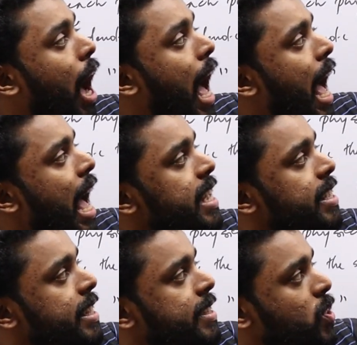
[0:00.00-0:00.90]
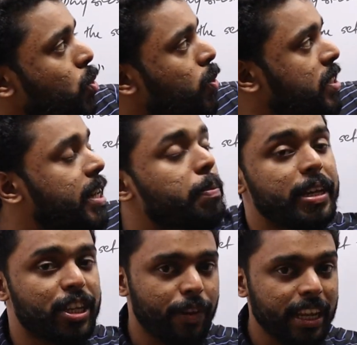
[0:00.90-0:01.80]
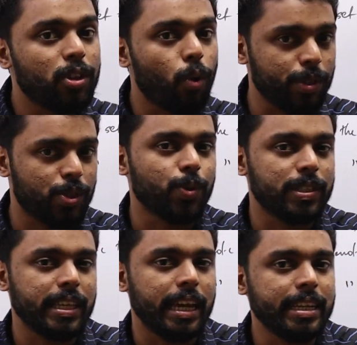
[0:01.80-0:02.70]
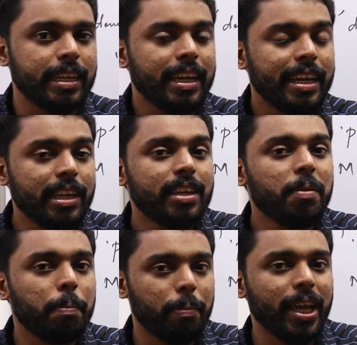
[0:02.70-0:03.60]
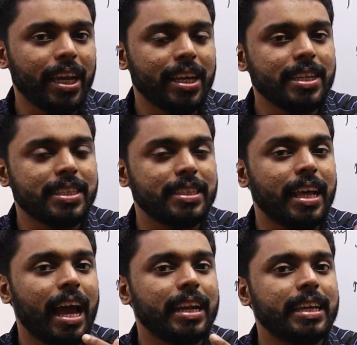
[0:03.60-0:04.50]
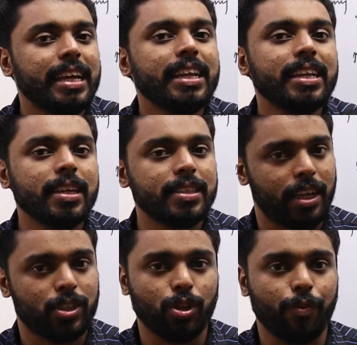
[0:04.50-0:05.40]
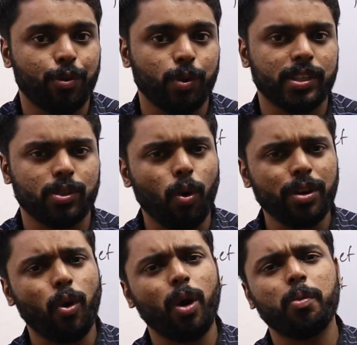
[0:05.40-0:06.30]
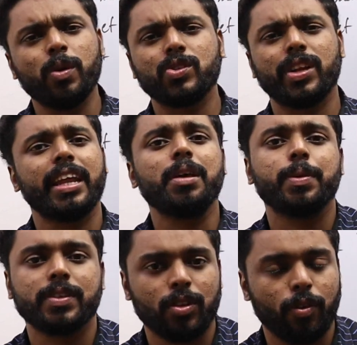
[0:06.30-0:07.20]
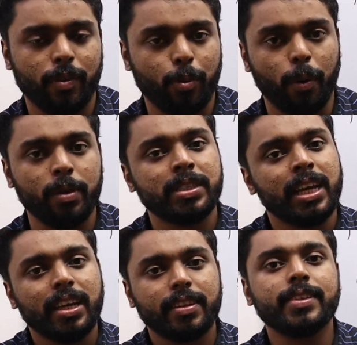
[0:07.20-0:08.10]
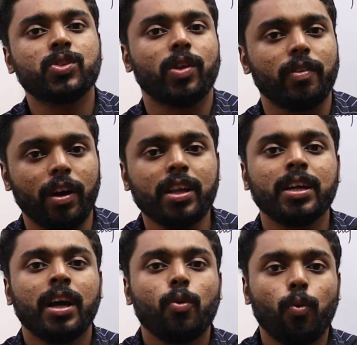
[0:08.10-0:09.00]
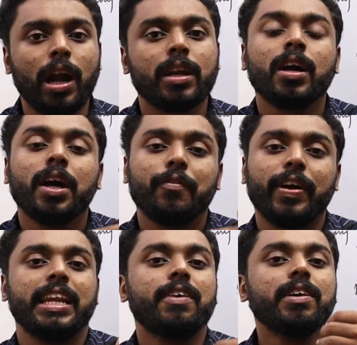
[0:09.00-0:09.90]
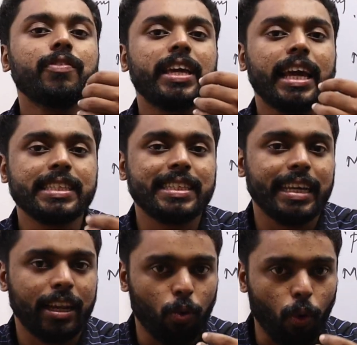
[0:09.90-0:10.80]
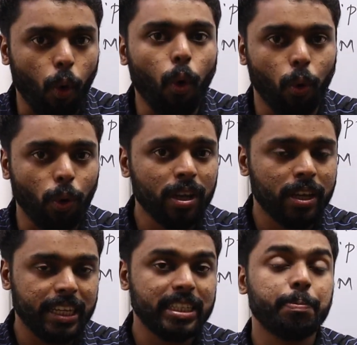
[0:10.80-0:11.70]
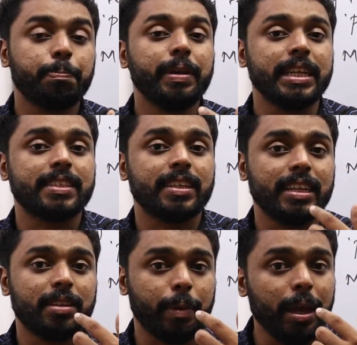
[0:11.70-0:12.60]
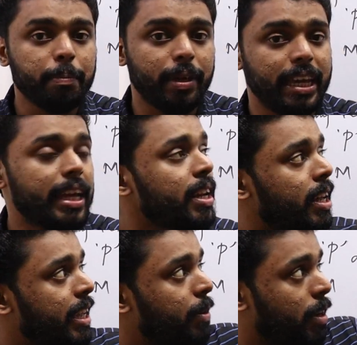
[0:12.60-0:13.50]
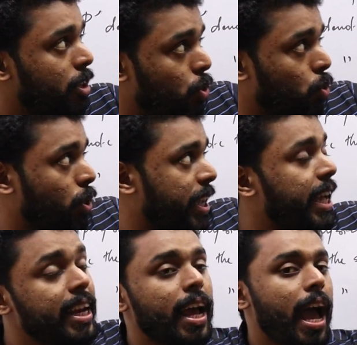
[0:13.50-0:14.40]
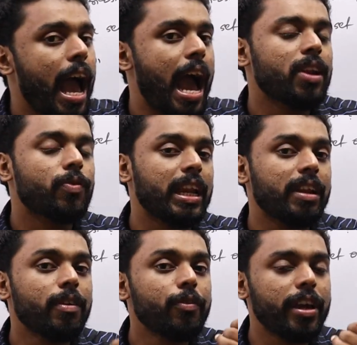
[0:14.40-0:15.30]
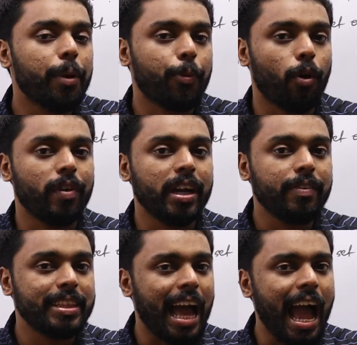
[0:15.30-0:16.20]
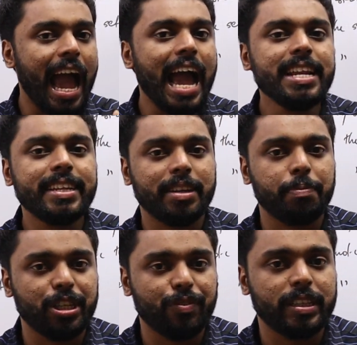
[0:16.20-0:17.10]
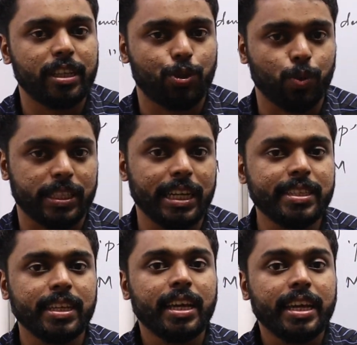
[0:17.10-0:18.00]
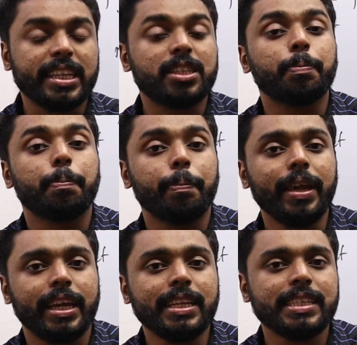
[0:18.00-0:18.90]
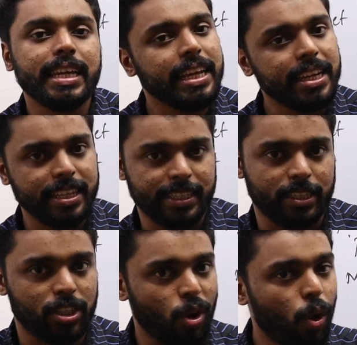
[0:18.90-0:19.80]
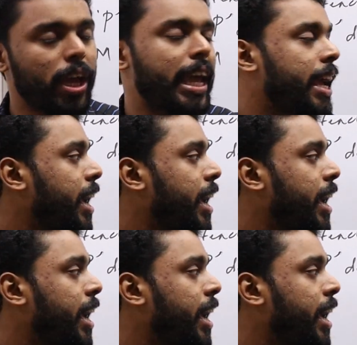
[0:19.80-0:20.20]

and is used in between those two sets, it means that intersection of two sets. In almost 90% of the problems this will work. What? Whenever we can see an or, it may mean union, and whenever we are provided with and in between the two sets, it means intersection. Okay,